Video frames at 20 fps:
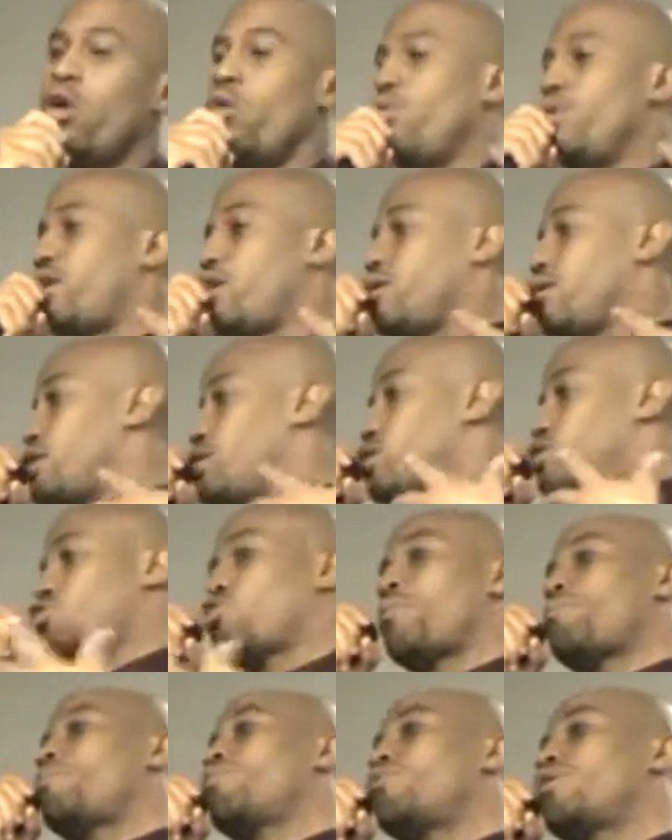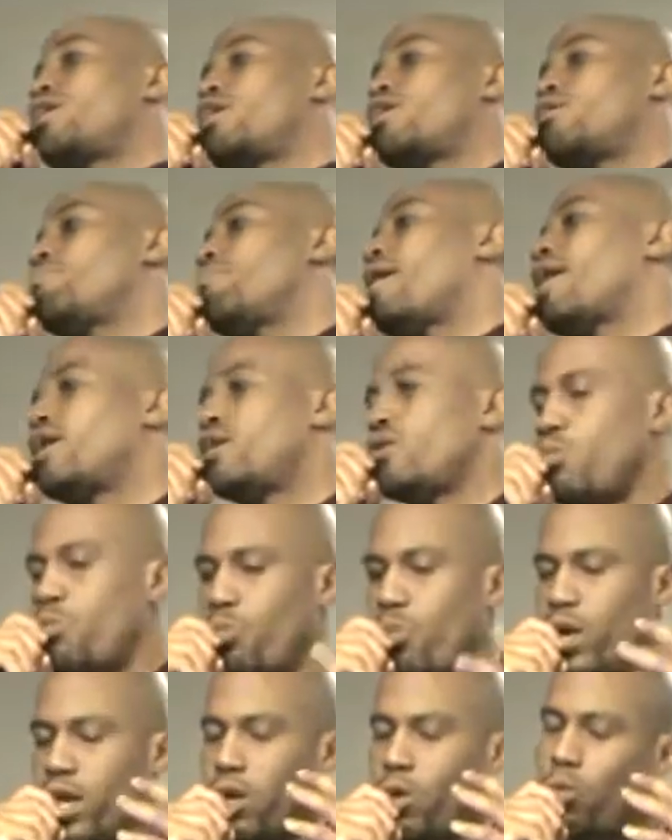We can get to tripping with everybody.
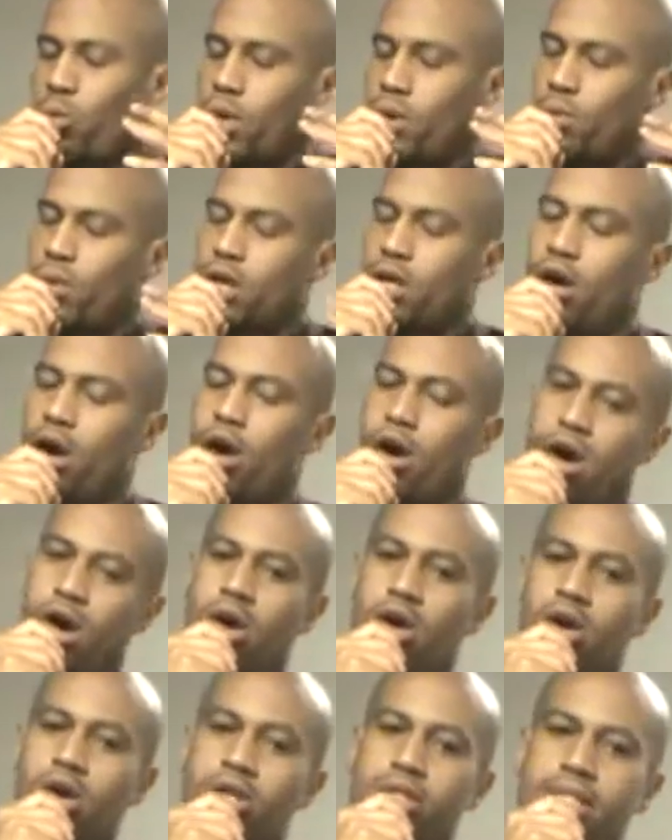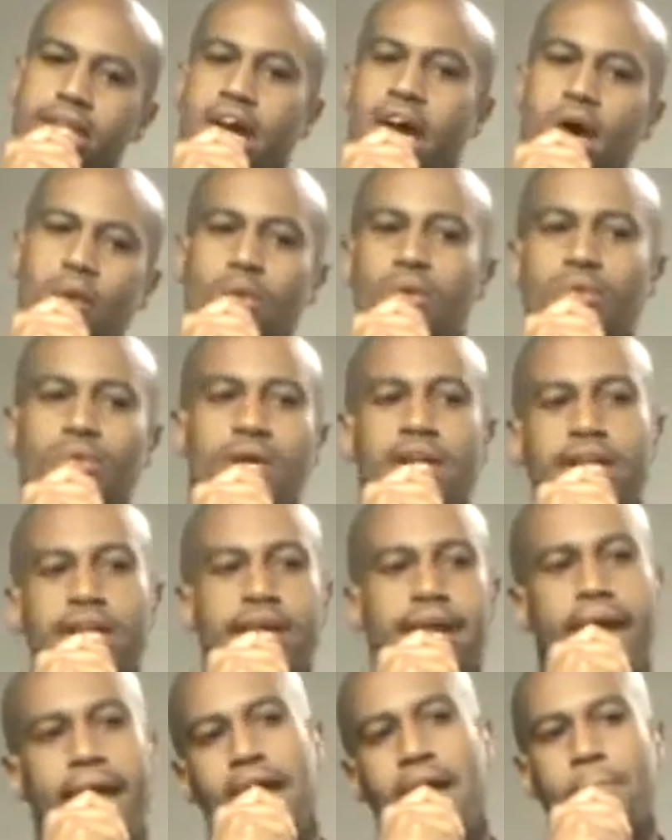Amen. We, we, we call 911 and
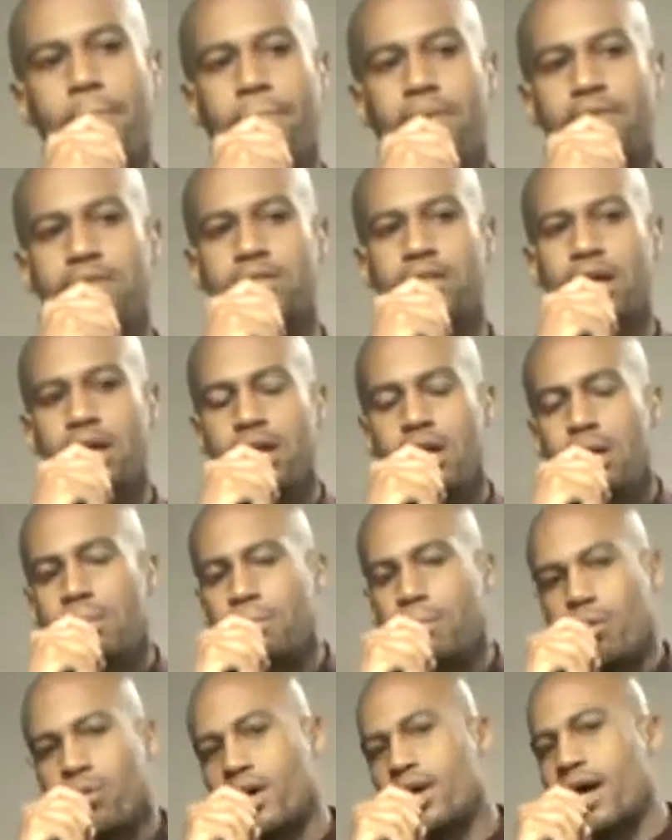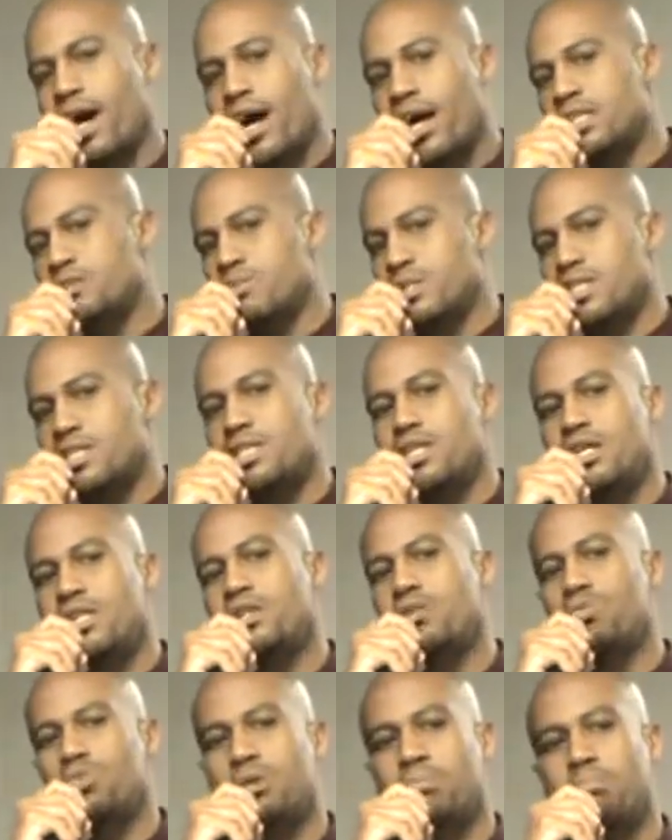it happens. But what God's been
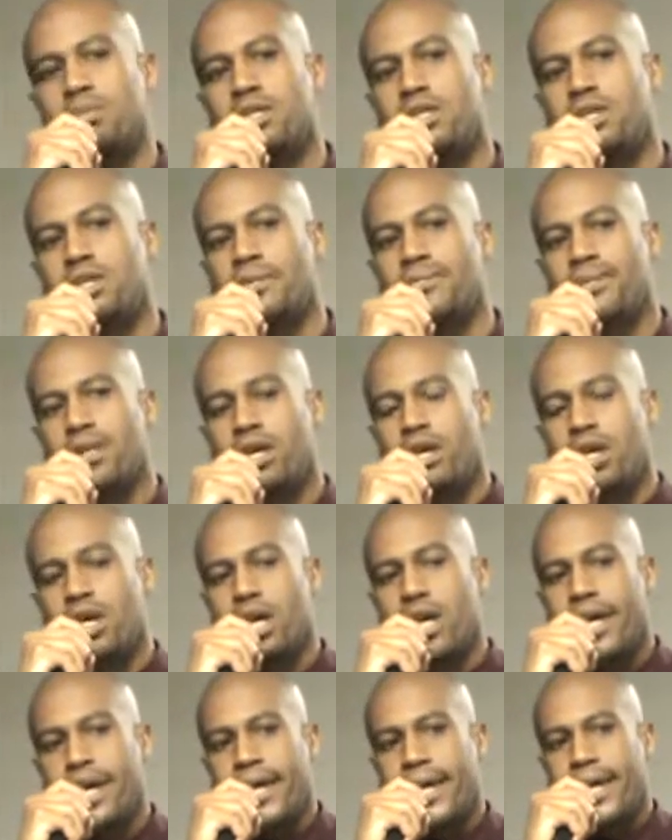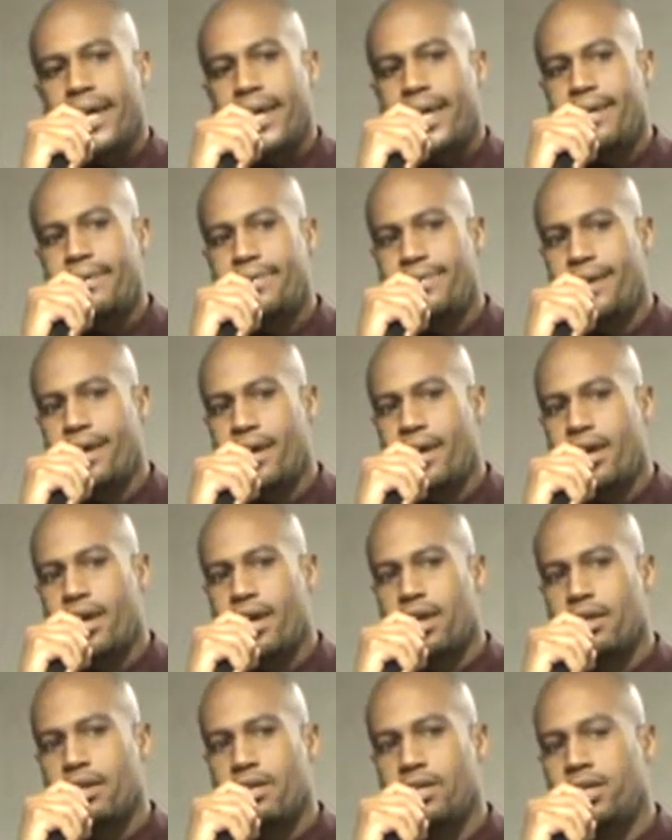dealing with me, He
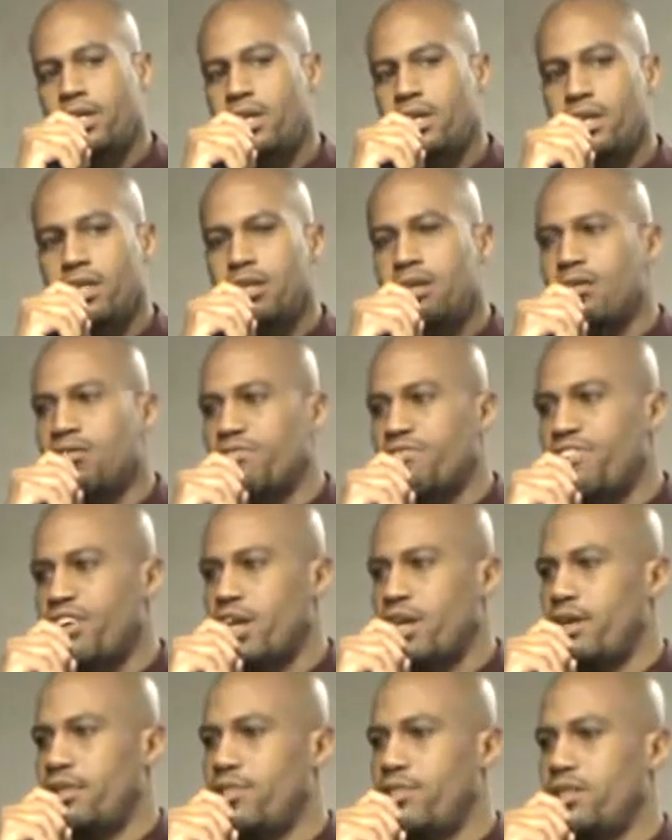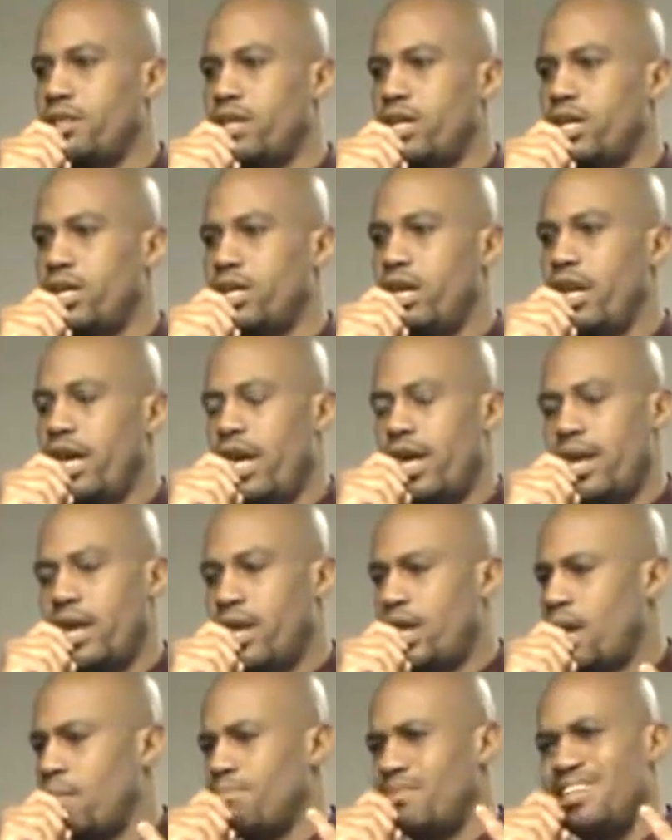said, Ye a little faith. And,
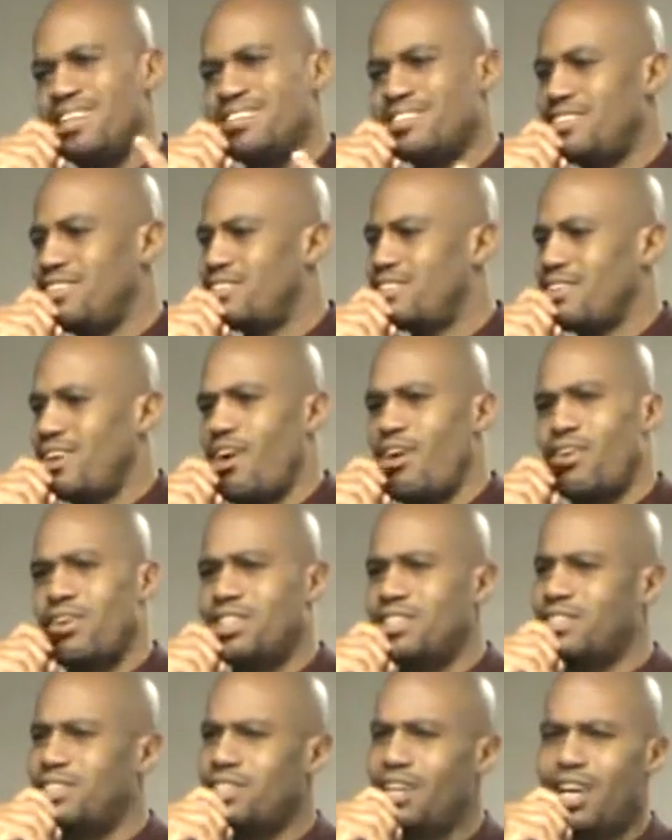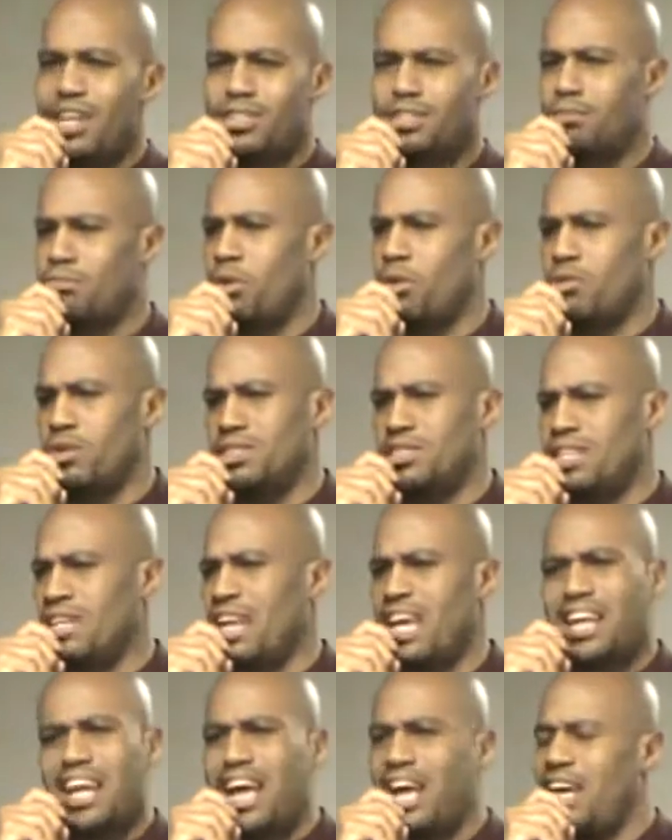and I'm listening to all these testimonies and
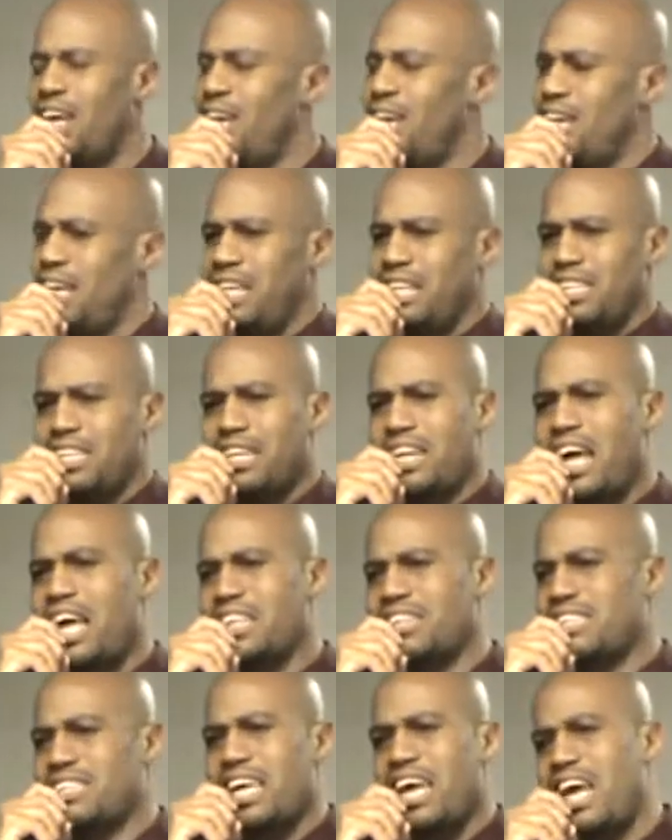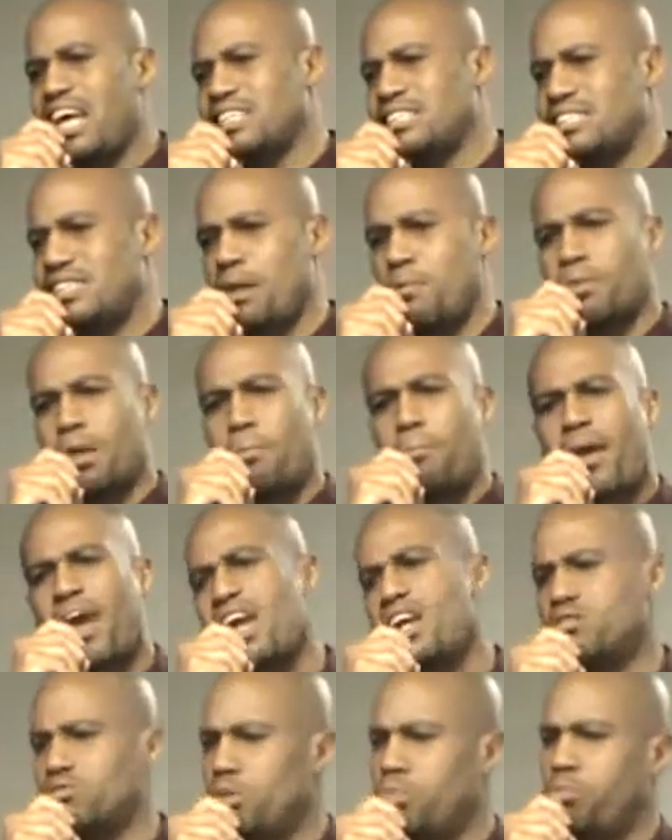they're not they're not tests. They, they're
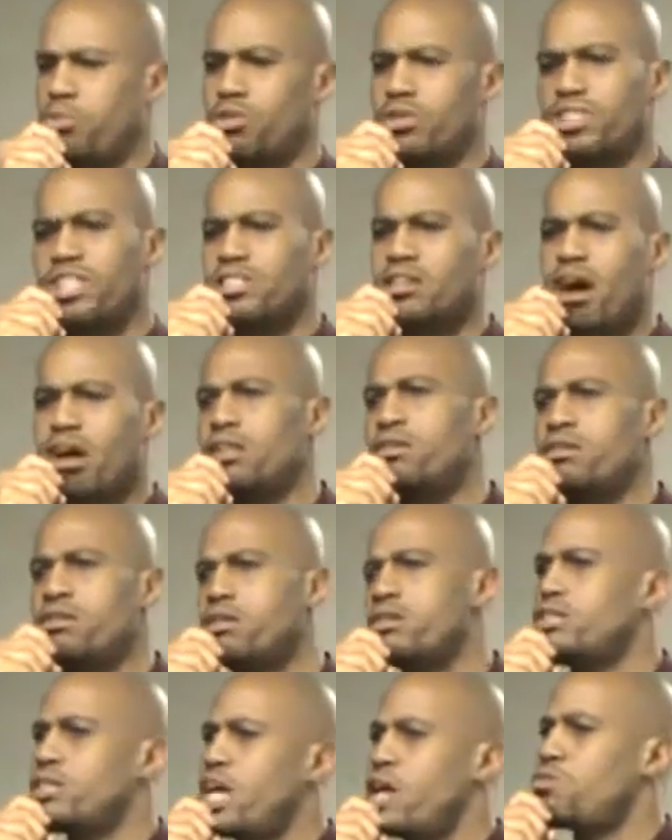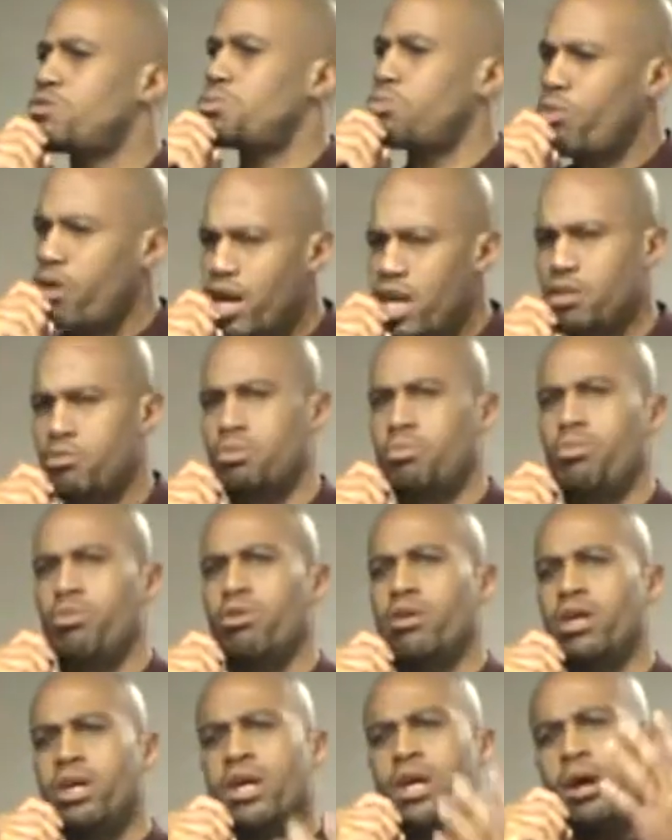praise reports. That's all I heard tonight was praise
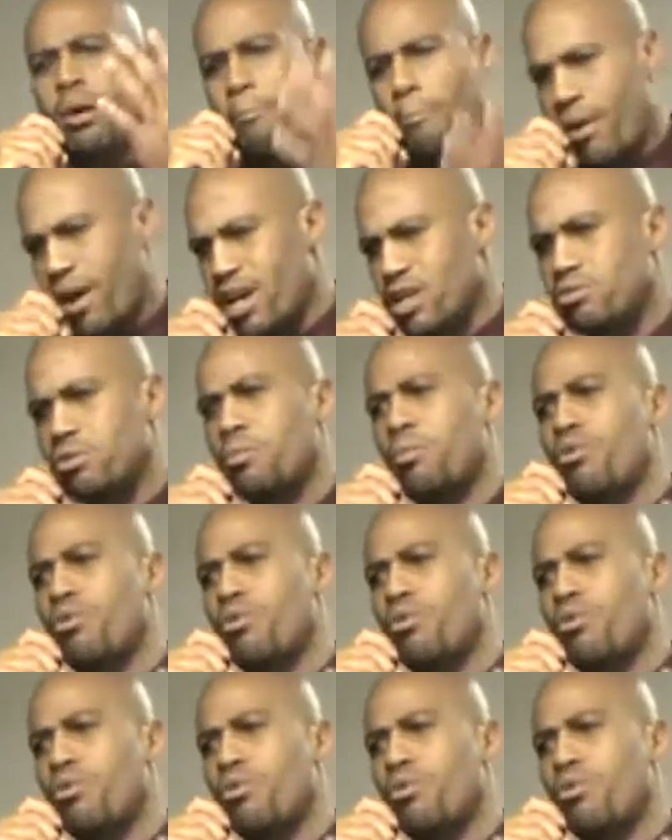report. All praise right.